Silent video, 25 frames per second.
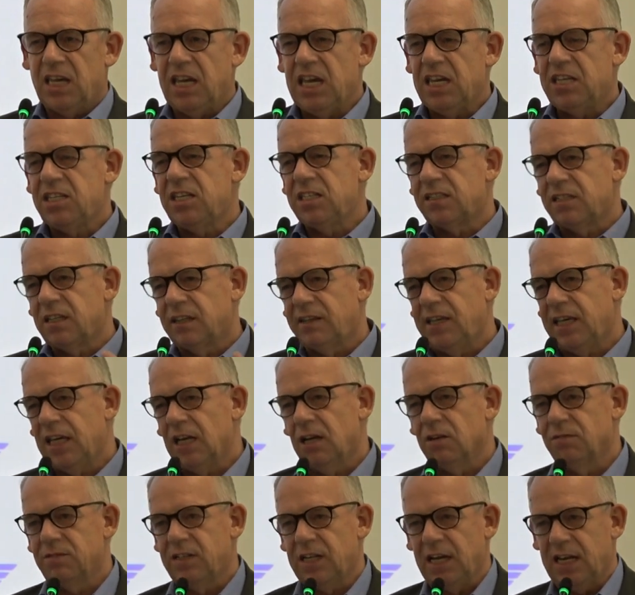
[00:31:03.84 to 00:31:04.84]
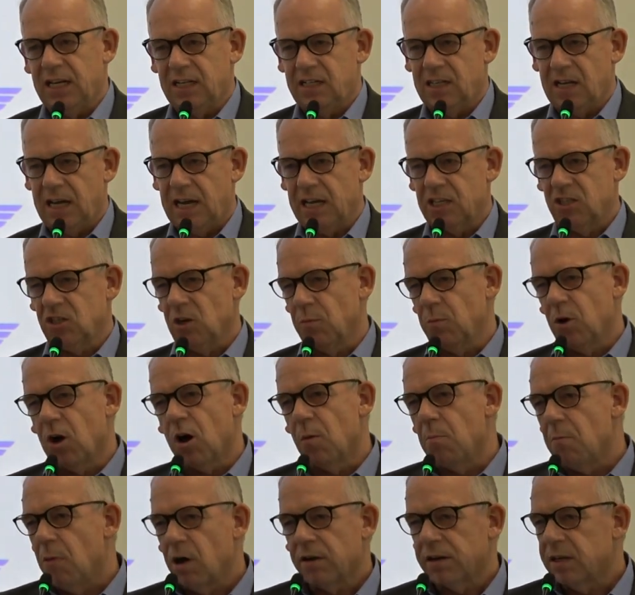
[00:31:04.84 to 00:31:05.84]
easy to think of data as some
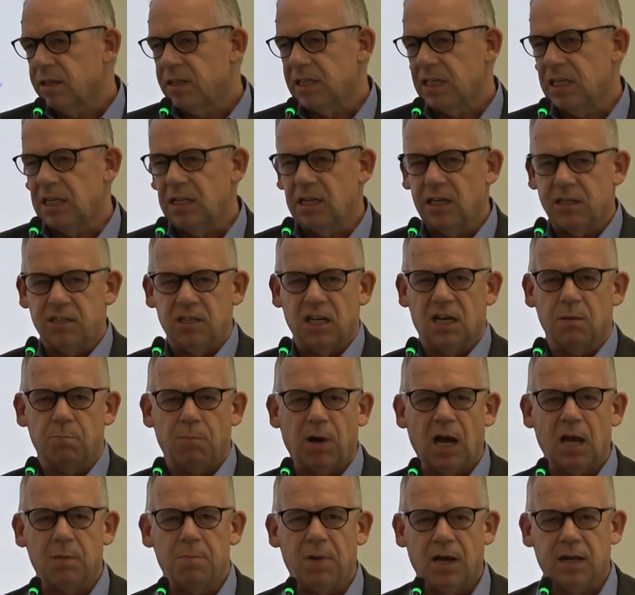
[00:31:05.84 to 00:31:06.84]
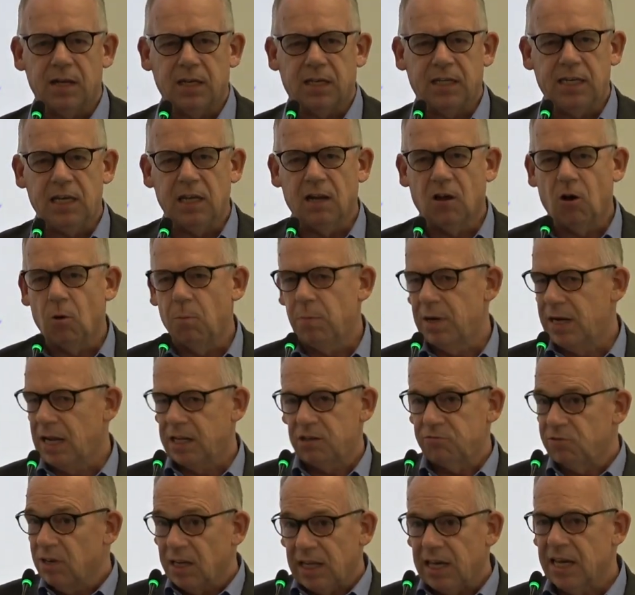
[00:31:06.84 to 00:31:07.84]
commodity that you can buy by the kilo, but
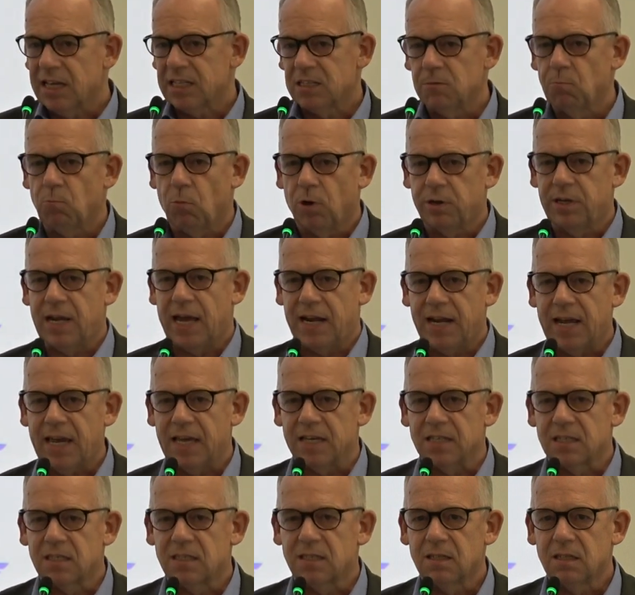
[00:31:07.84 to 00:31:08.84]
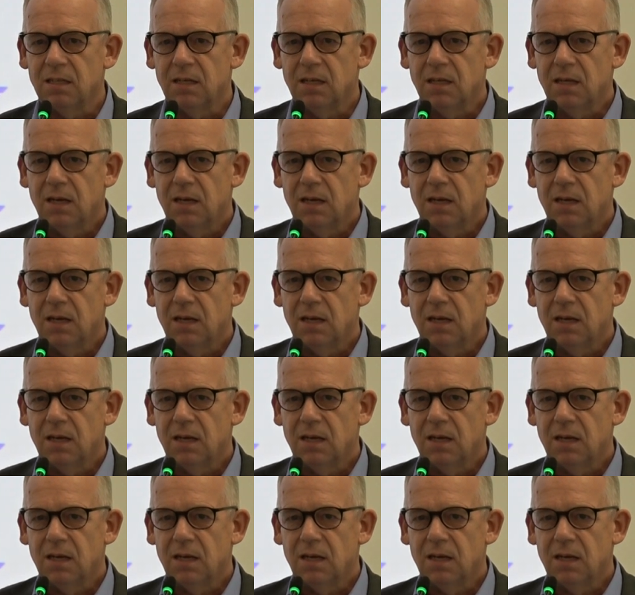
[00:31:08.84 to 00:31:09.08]
that really isn't what that is.